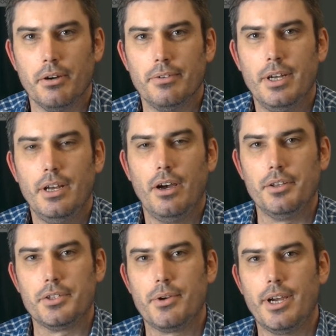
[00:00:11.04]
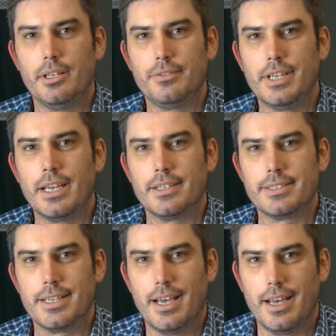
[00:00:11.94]
of On the Trail of
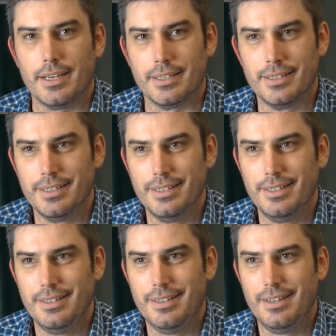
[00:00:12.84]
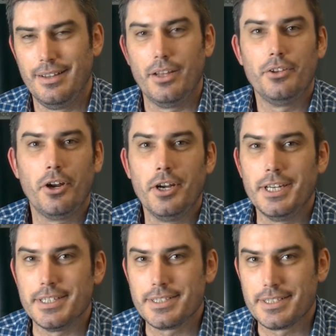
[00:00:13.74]
Genghis Khan. Not
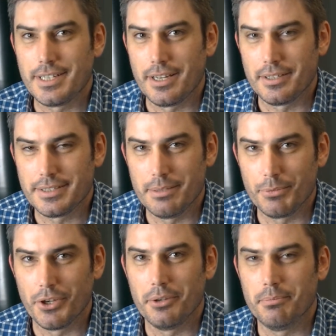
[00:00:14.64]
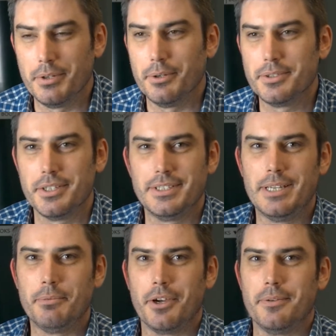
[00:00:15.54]
only just Tim Cope, but also
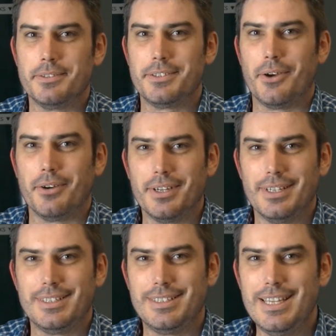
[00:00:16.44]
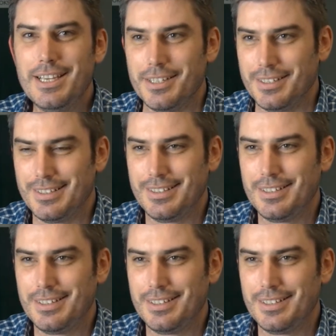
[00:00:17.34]
Tim Cope's dog, Tigon.